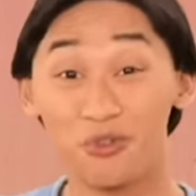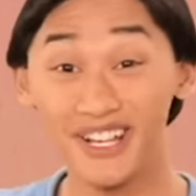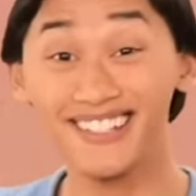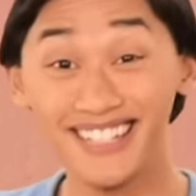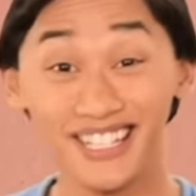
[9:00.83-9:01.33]

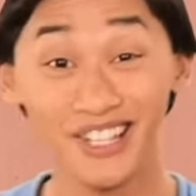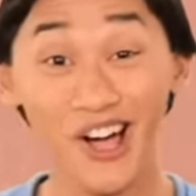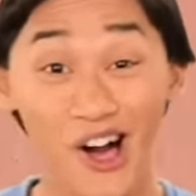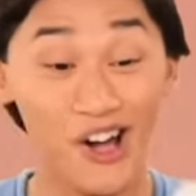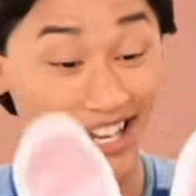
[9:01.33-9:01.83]
really
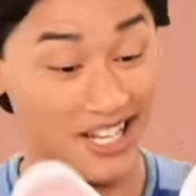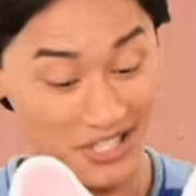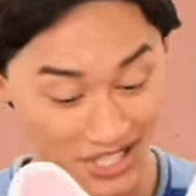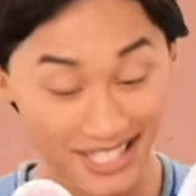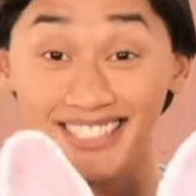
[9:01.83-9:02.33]
long,
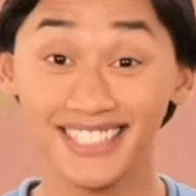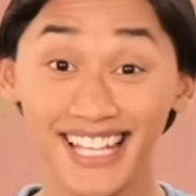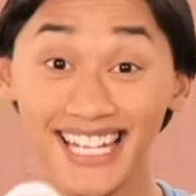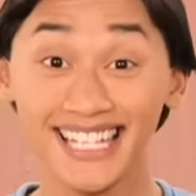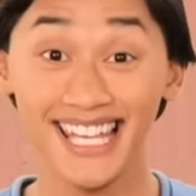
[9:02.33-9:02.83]
just
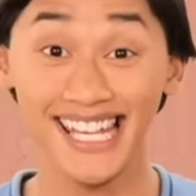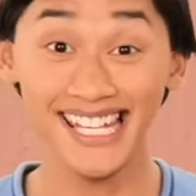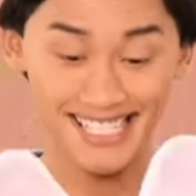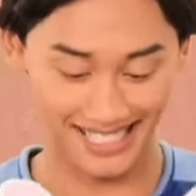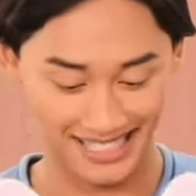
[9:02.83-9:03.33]
like
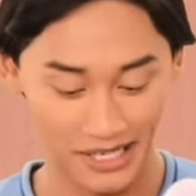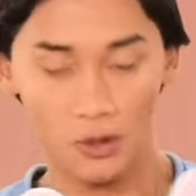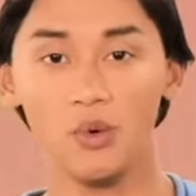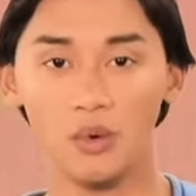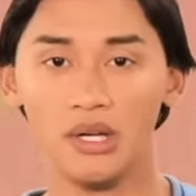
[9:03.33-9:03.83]
these.
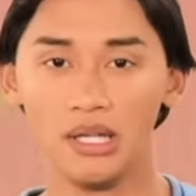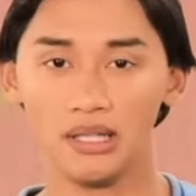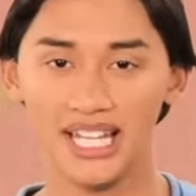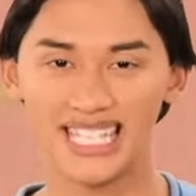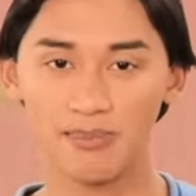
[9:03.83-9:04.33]
Ooh,
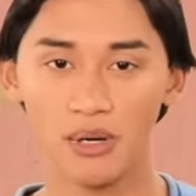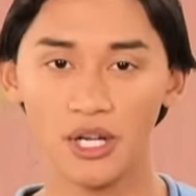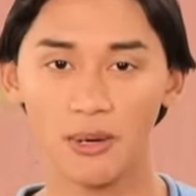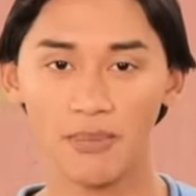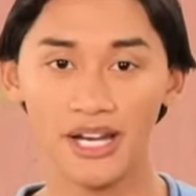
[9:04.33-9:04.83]
let's
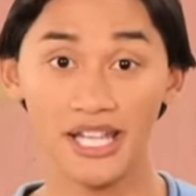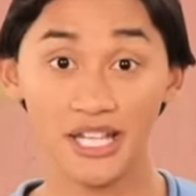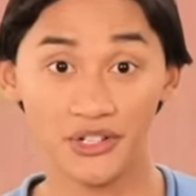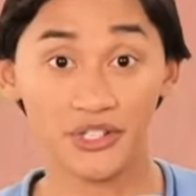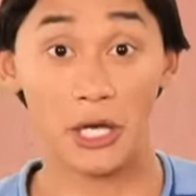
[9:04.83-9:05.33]
put our bunny ears